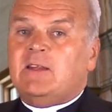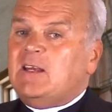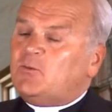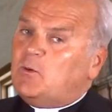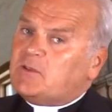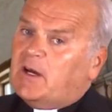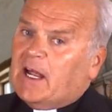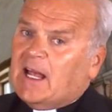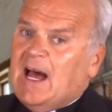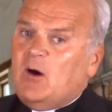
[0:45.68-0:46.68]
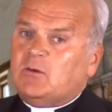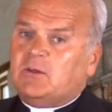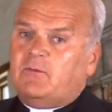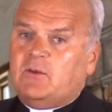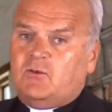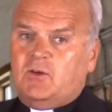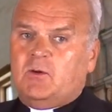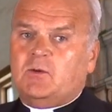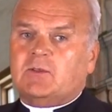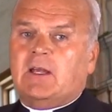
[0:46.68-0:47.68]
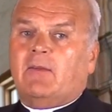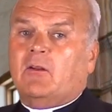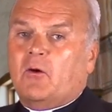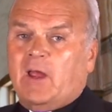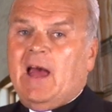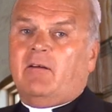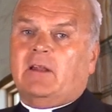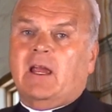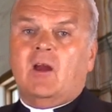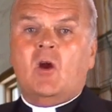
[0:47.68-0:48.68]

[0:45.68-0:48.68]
This was on account of the Jews in the locality,